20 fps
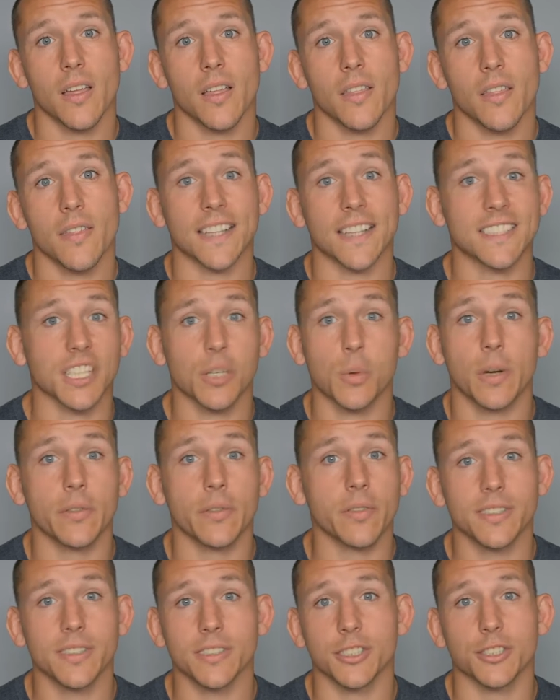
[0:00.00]
That's
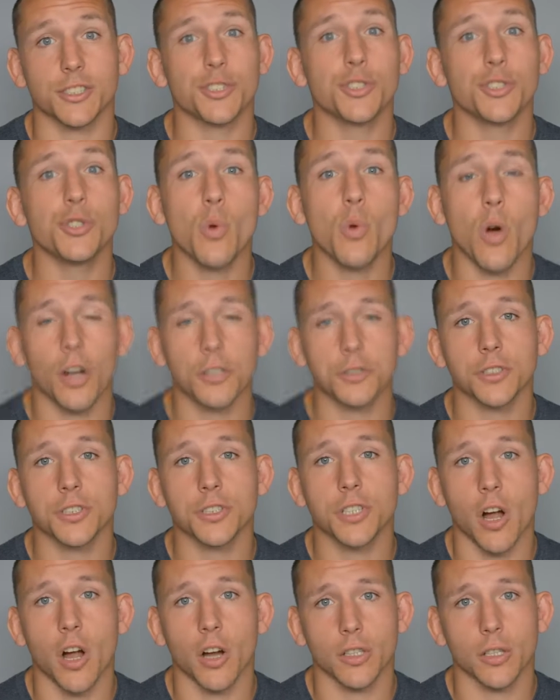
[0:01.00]
equivalent to 200
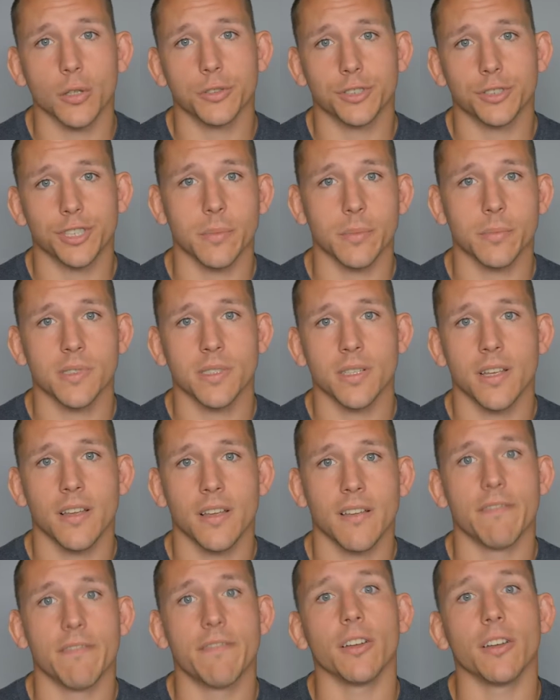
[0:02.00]
cargo ships
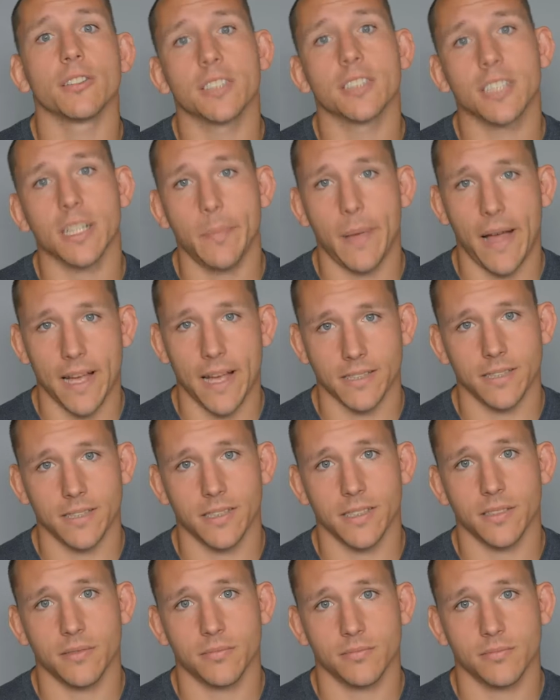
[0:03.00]
filled
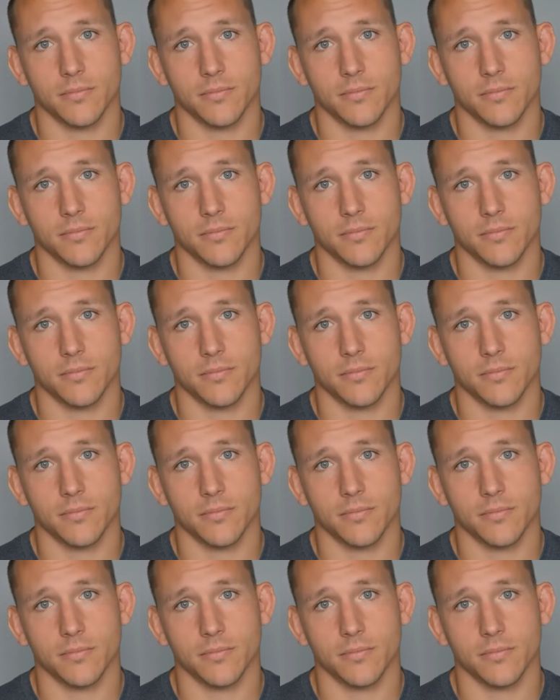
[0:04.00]
capacity.